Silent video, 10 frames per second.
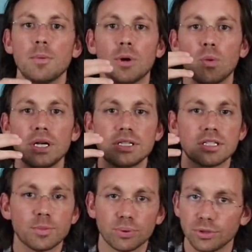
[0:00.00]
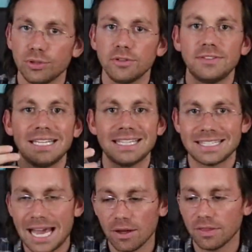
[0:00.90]
But once it's approved and
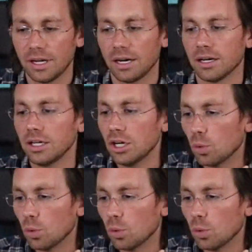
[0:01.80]
it's out there,